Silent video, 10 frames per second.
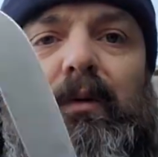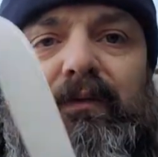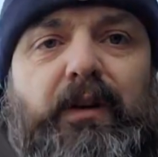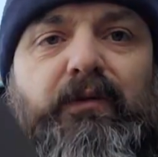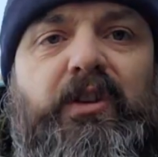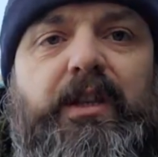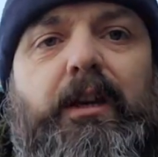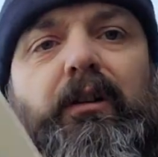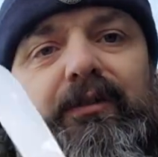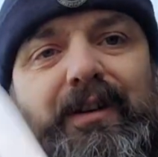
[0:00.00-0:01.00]
with different
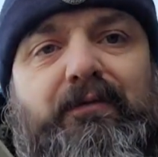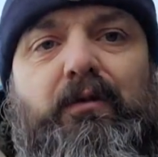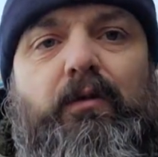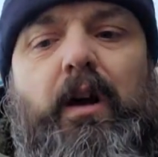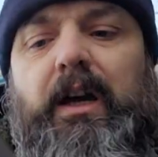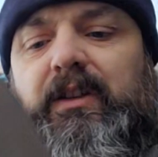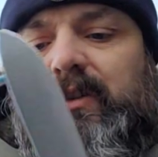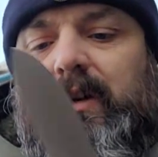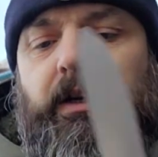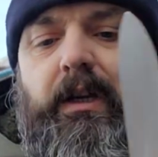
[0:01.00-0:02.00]
steel and different grinds